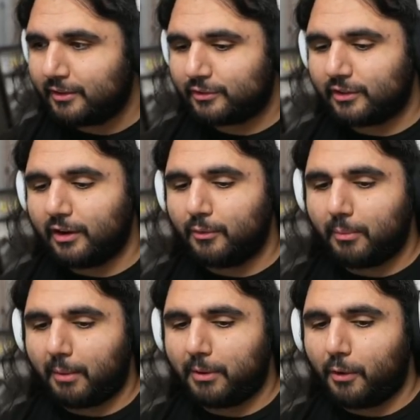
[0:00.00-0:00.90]
So we
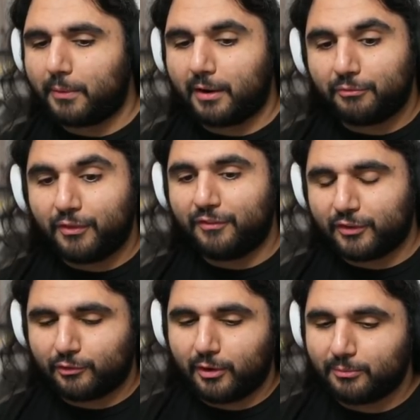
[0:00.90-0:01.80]
might be opening up FIFA
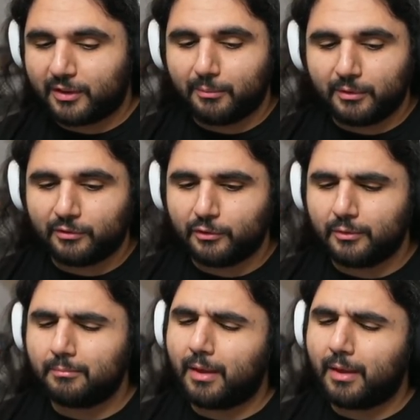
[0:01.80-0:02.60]
streams coming soon.